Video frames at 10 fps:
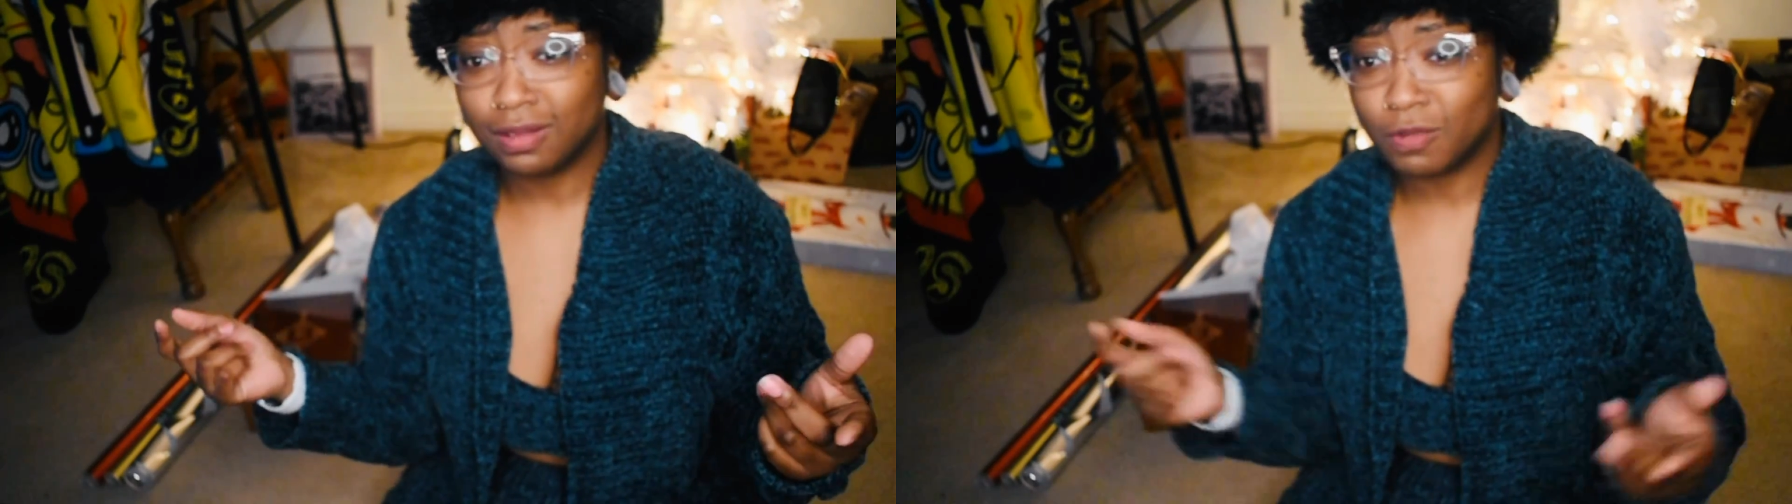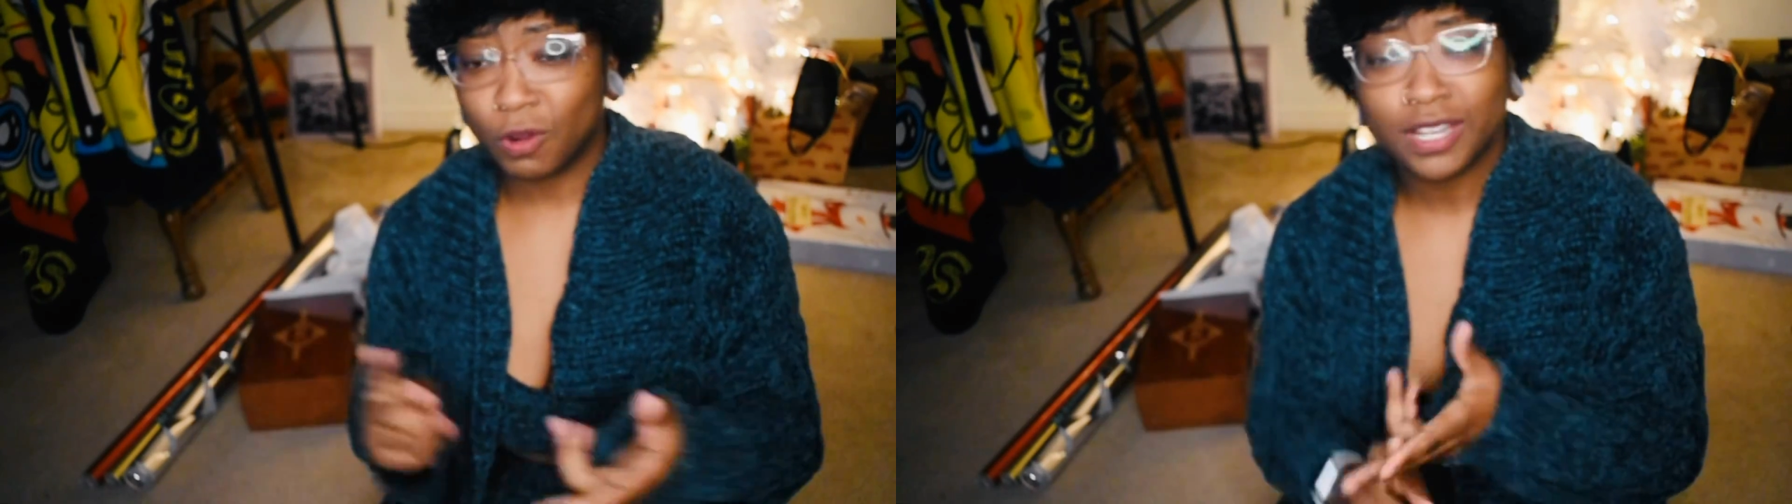
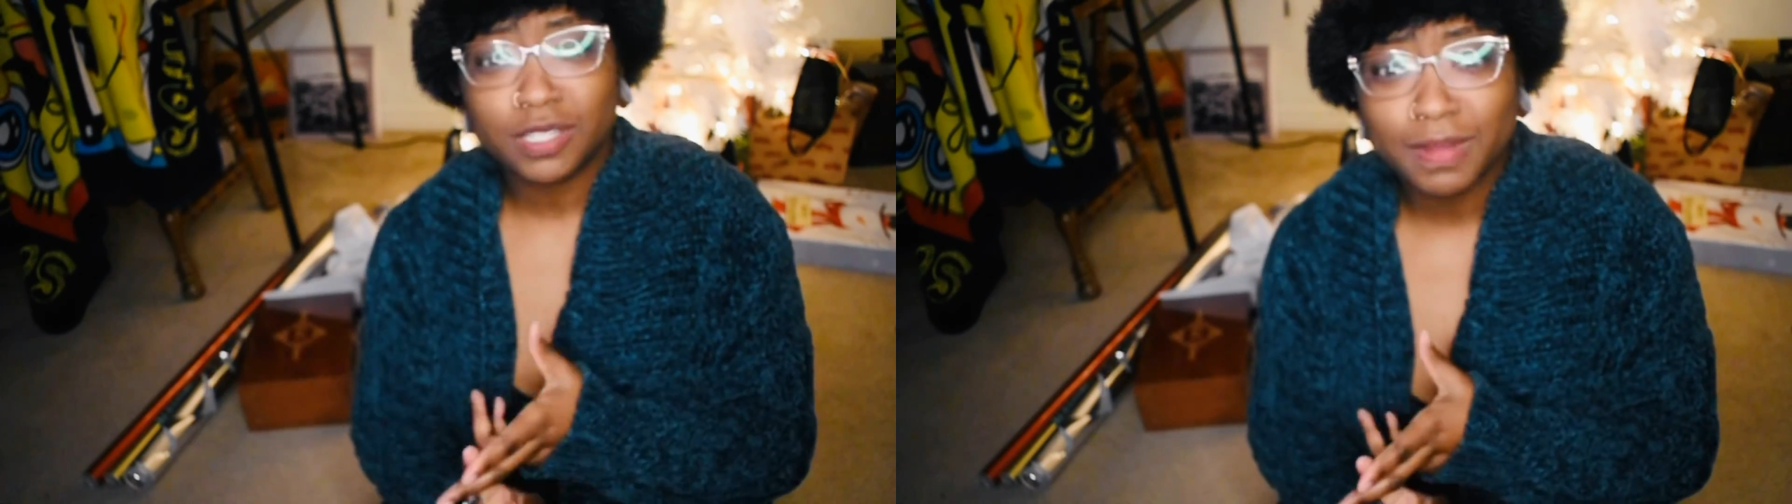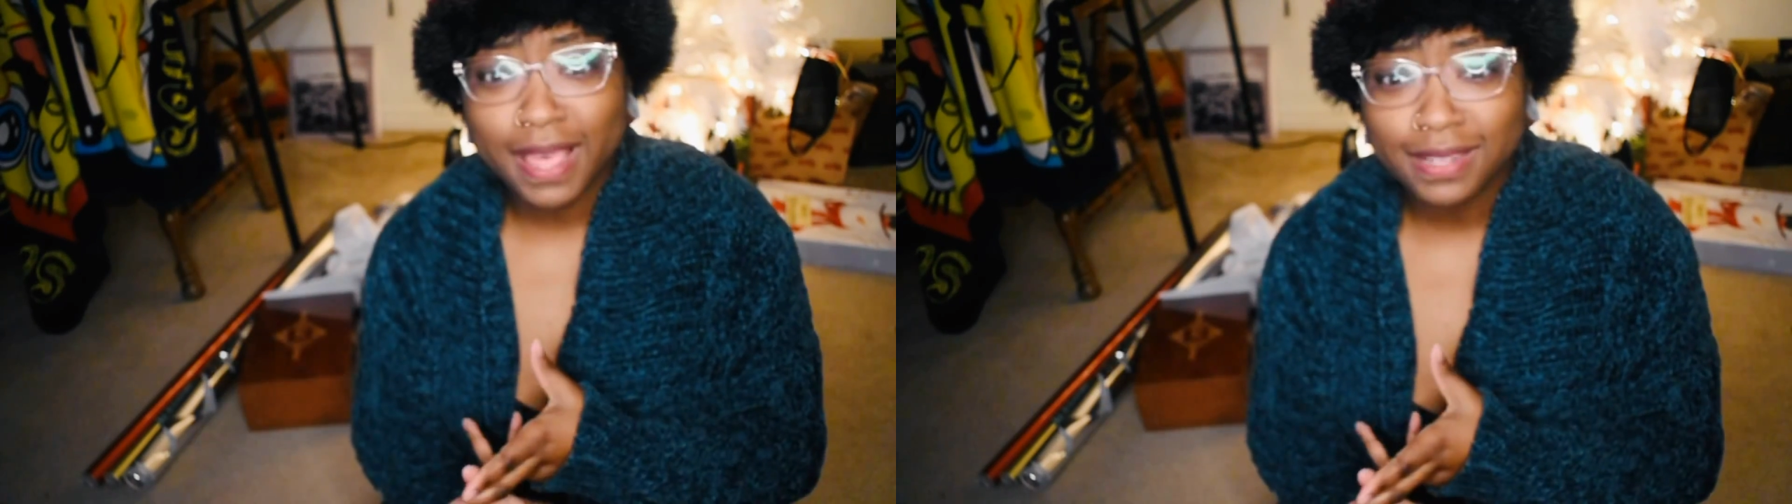
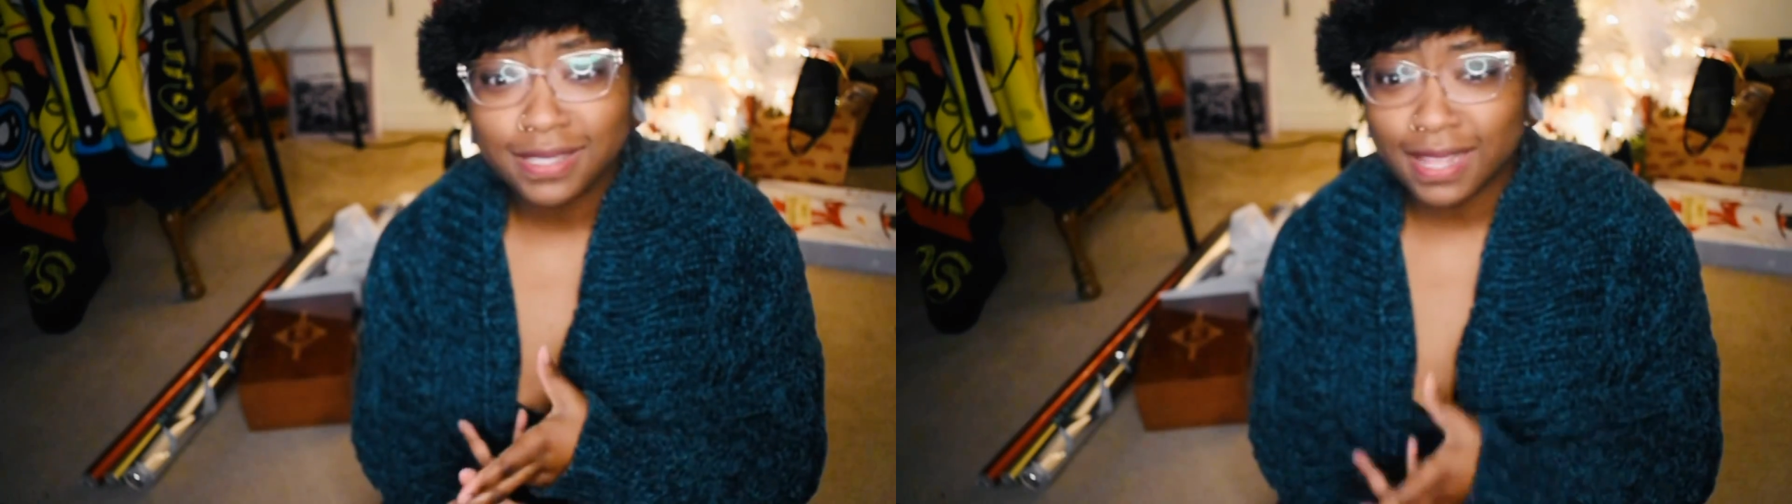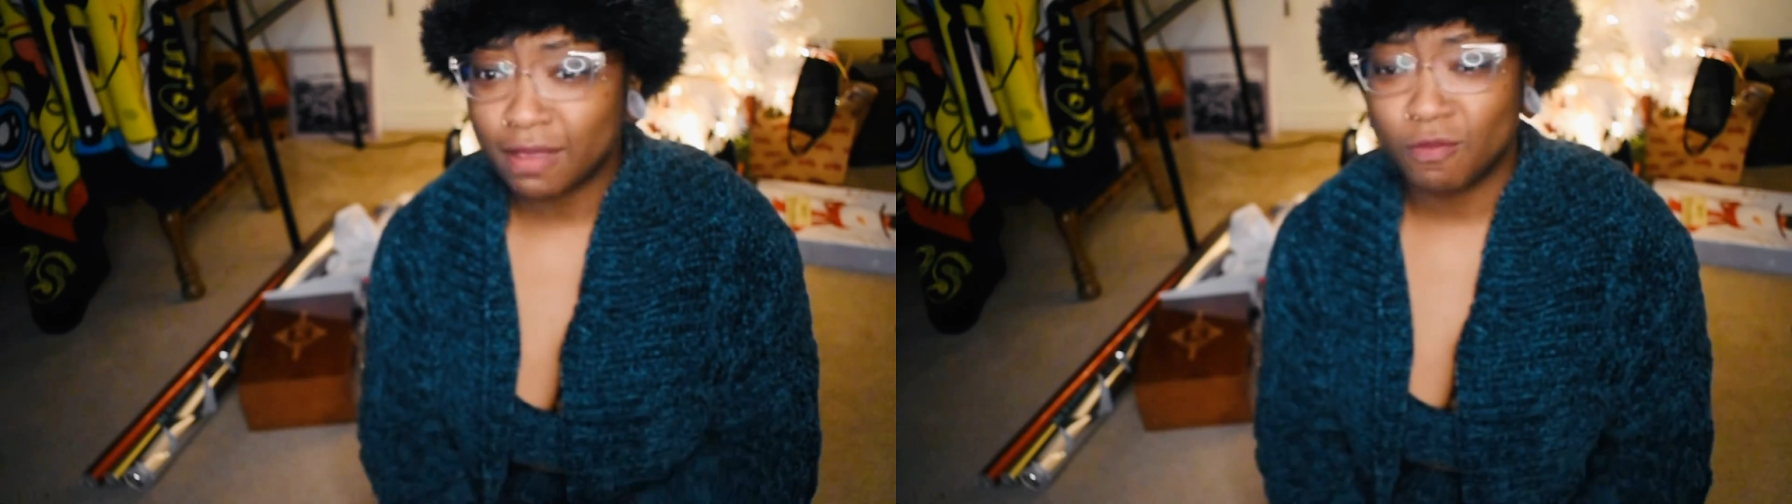
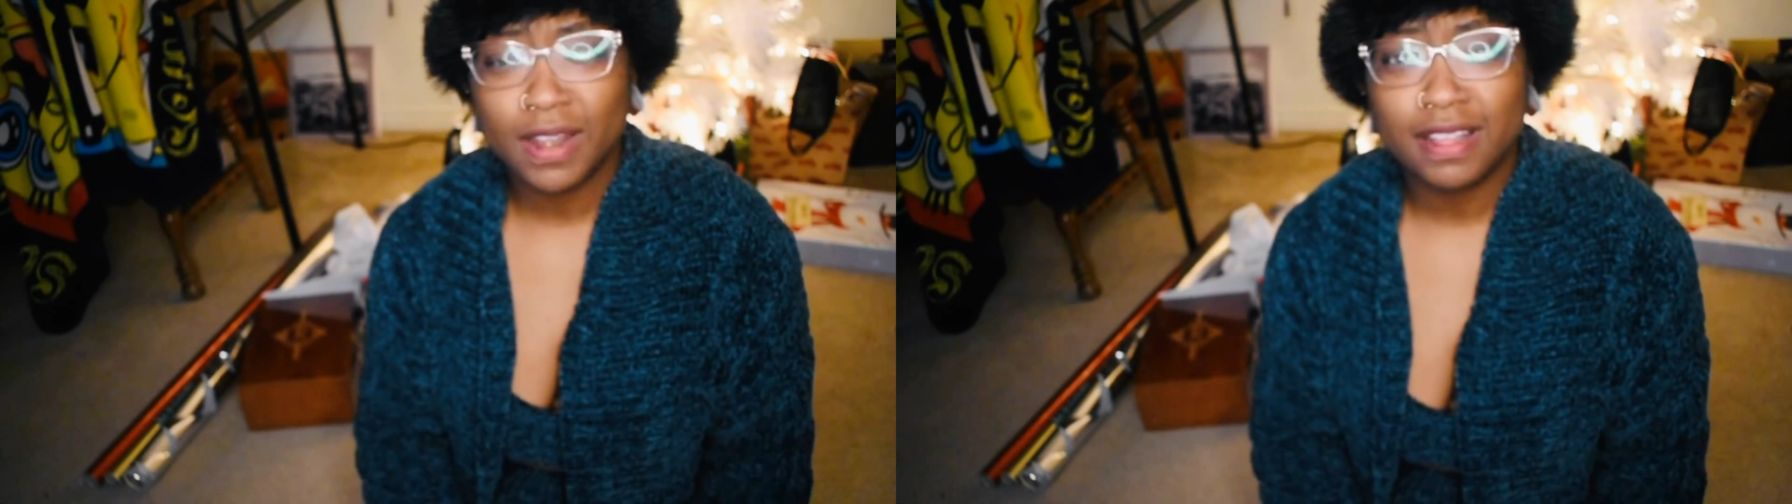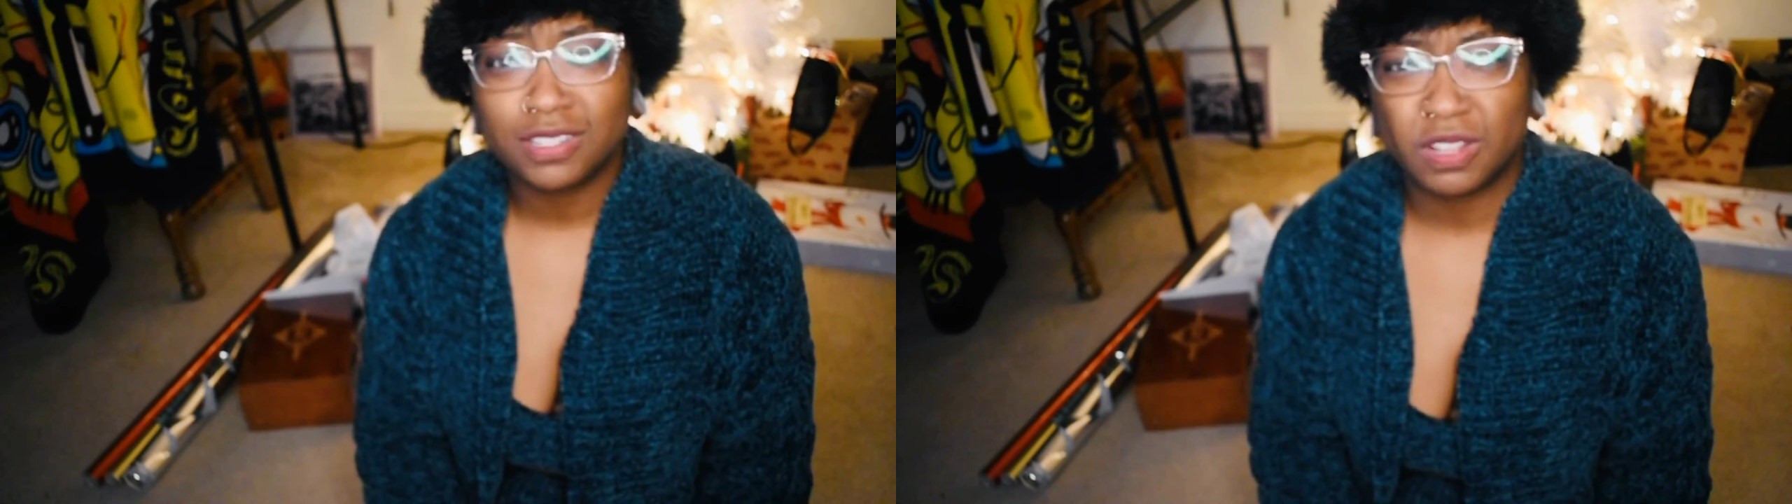Christmas, and
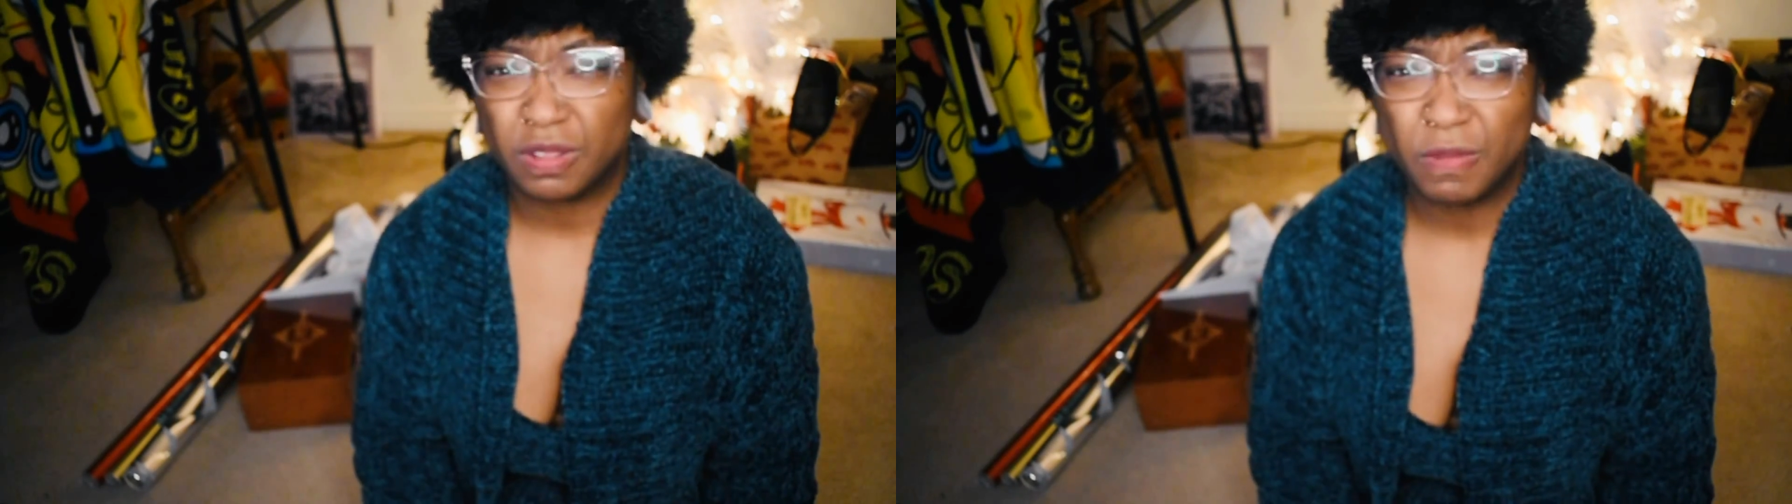what else